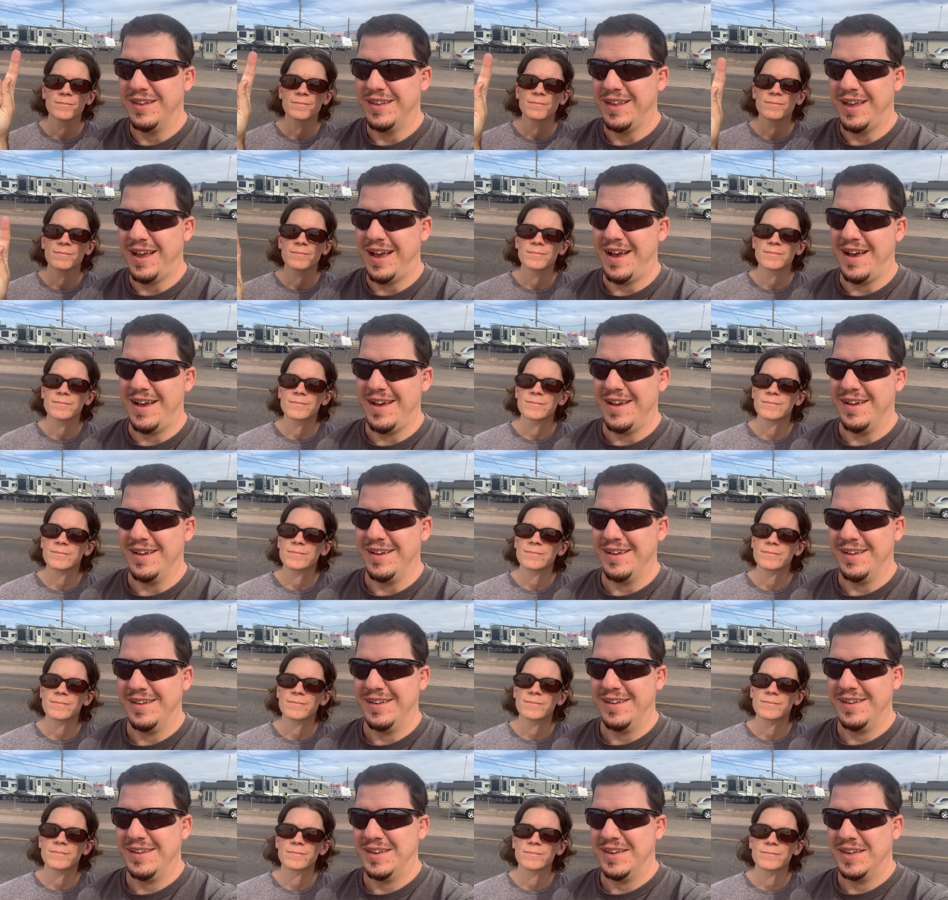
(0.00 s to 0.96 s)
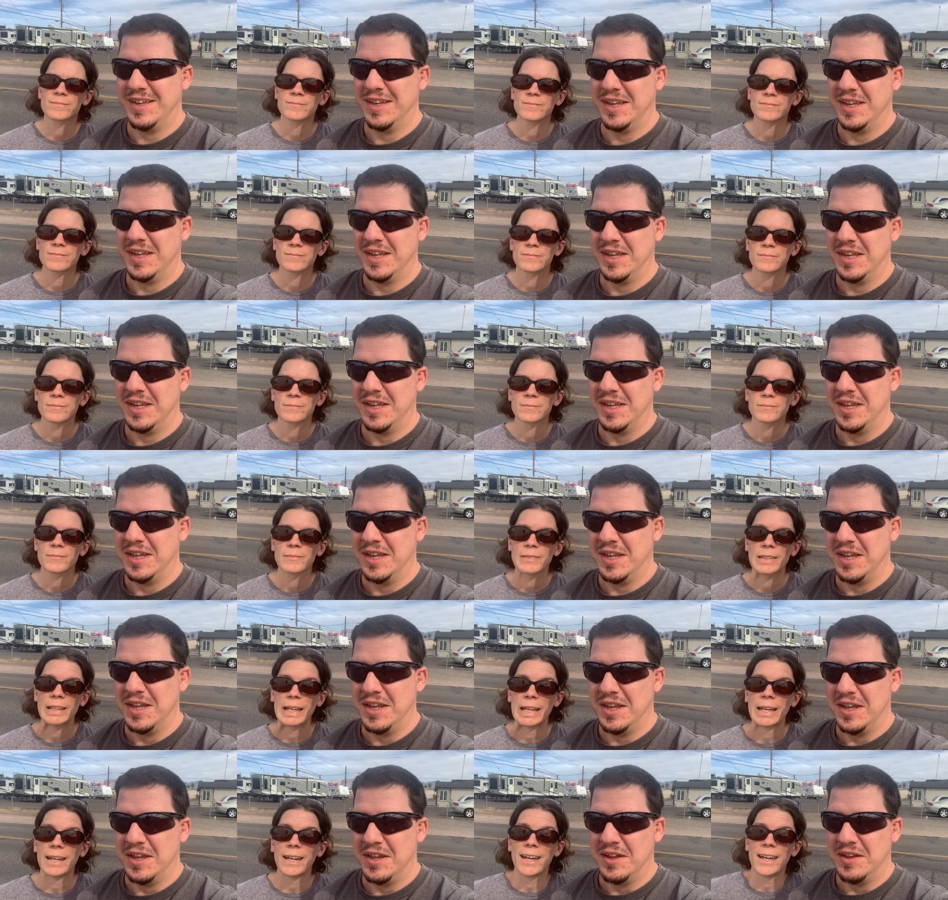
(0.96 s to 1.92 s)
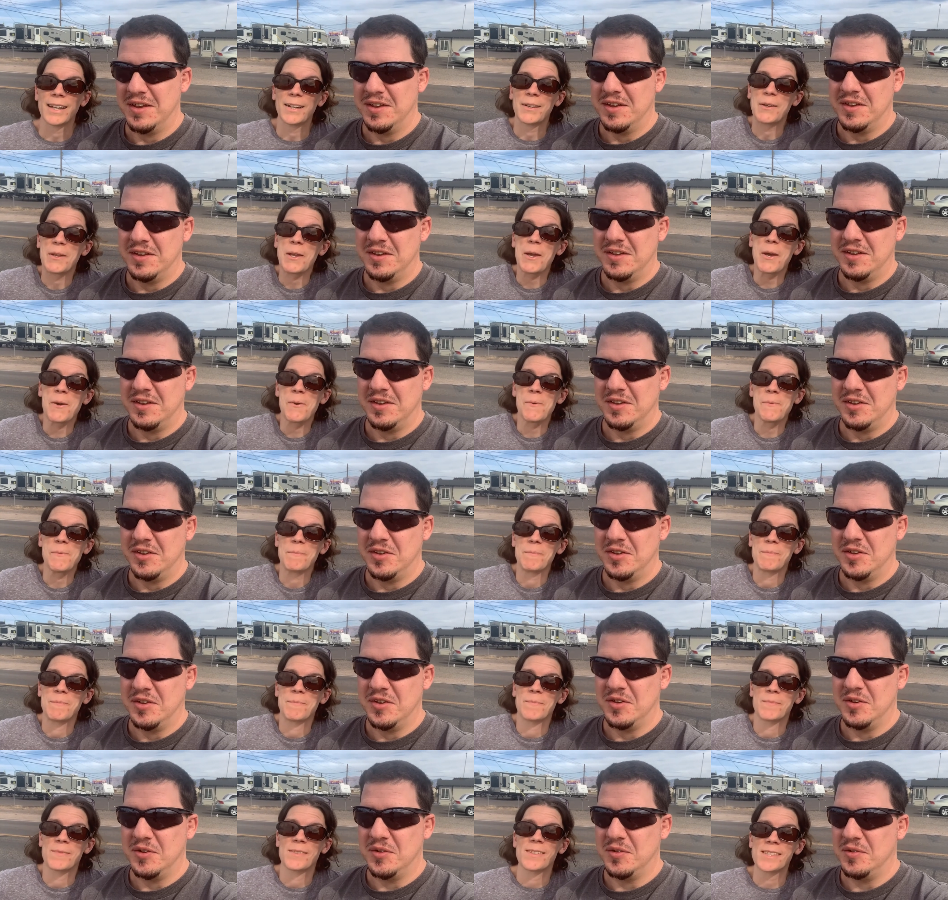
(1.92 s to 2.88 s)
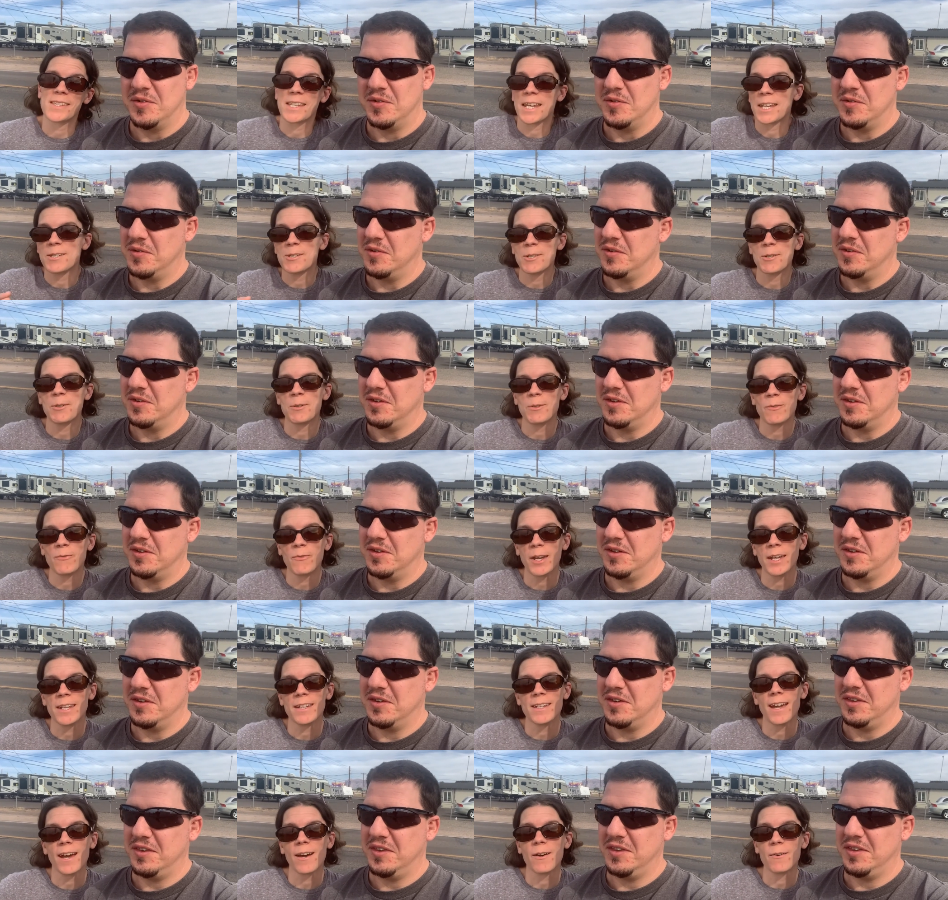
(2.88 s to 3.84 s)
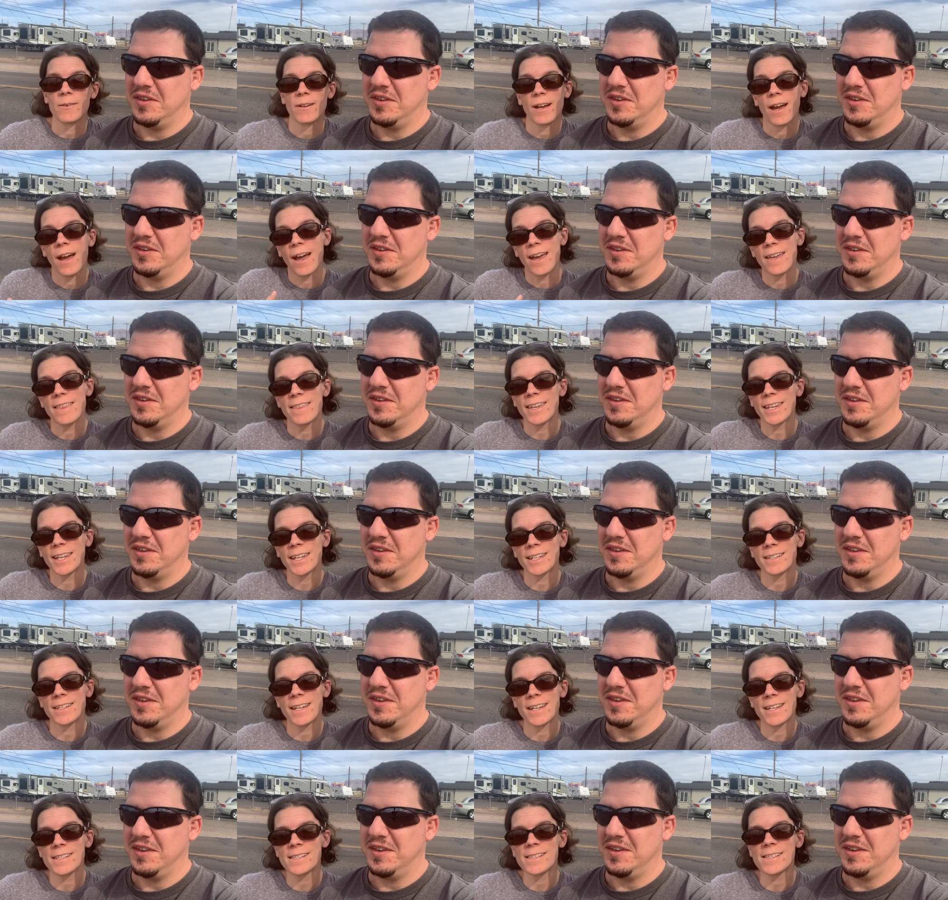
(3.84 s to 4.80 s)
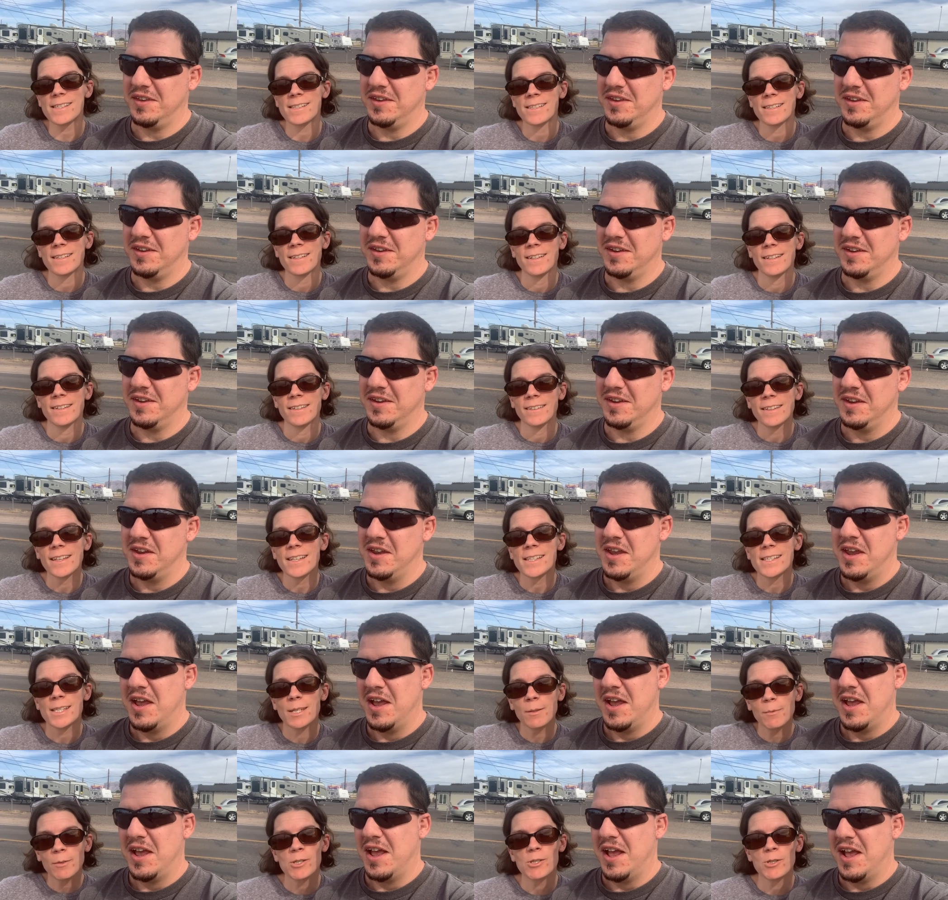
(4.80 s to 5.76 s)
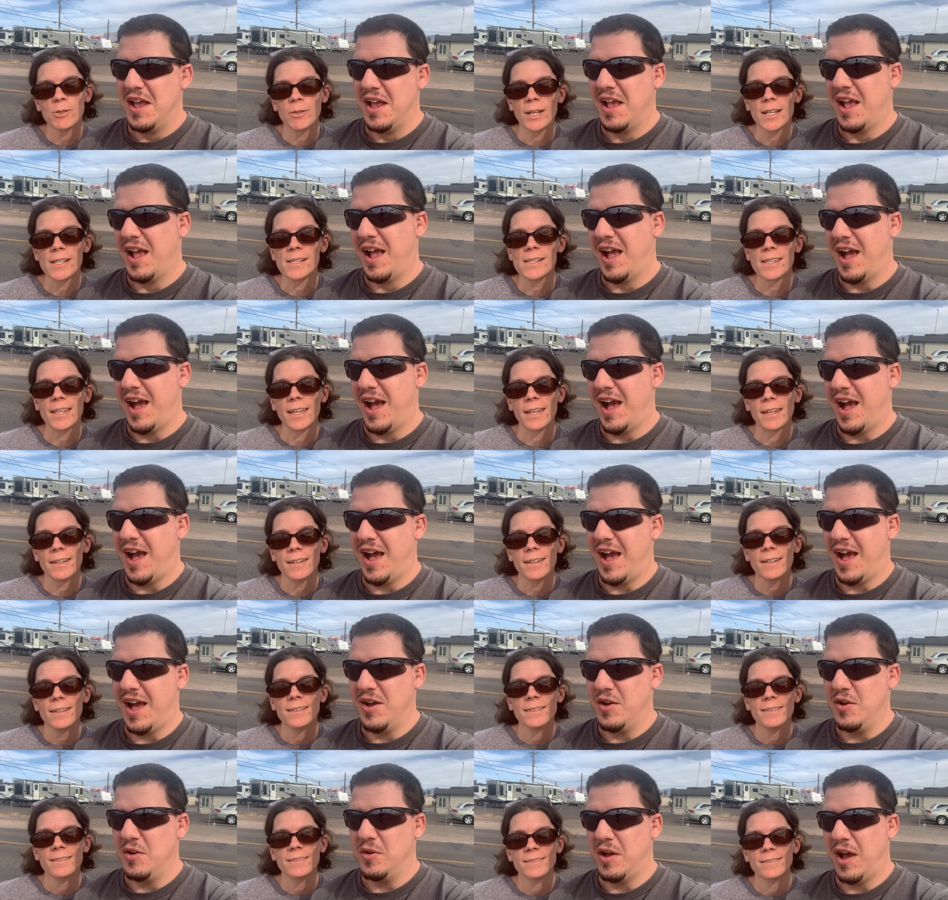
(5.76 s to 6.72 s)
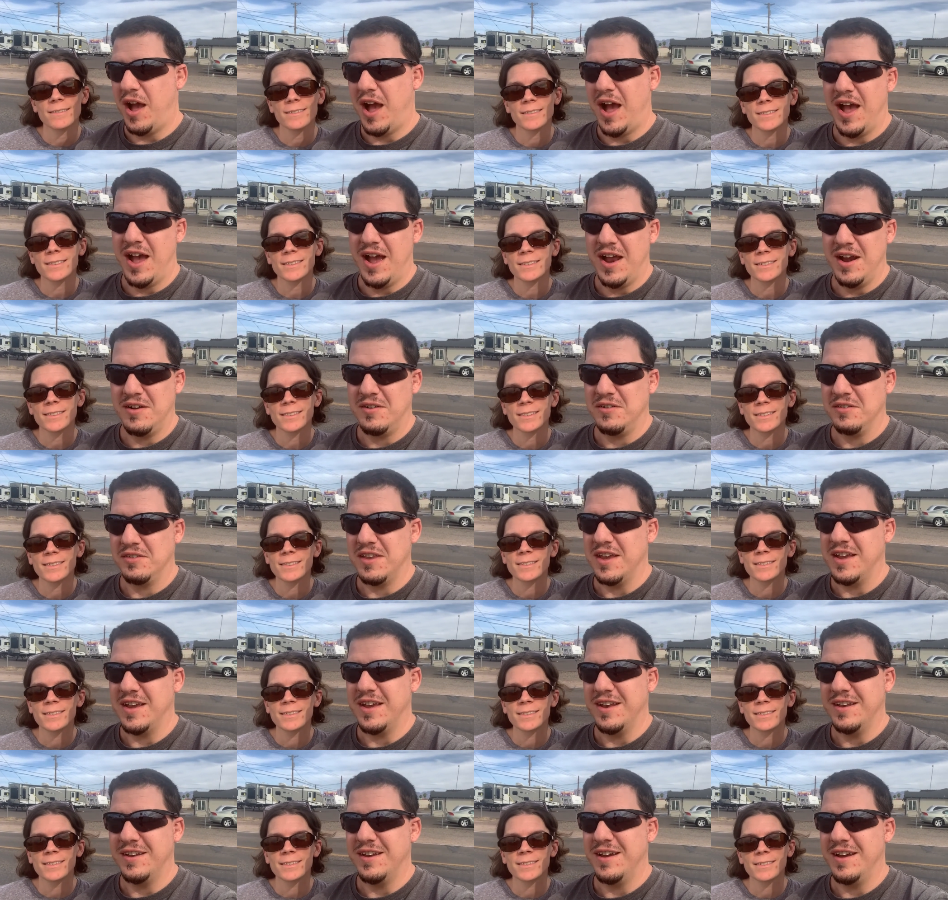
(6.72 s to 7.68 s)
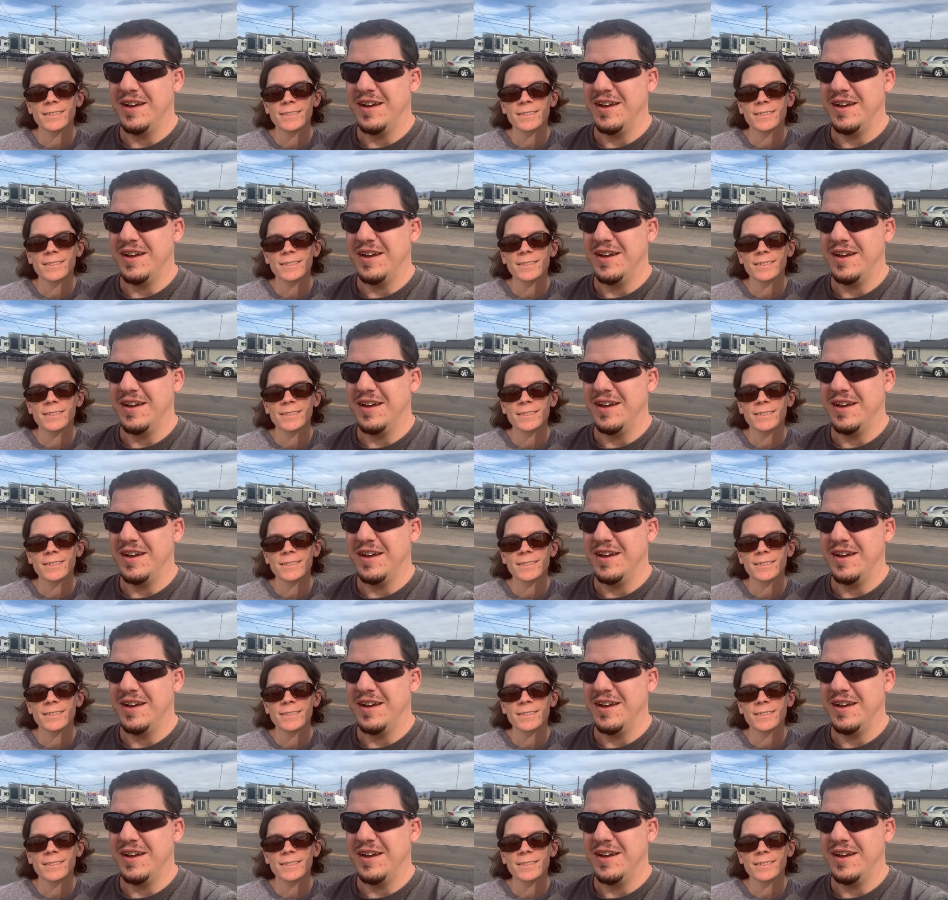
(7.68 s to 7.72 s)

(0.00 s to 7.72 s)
Speaker 1: that?
Speaker 2: I don't know. Stay tuned to find out. I think it does. Let's see what you guys think.
Speaker 1: I don't think it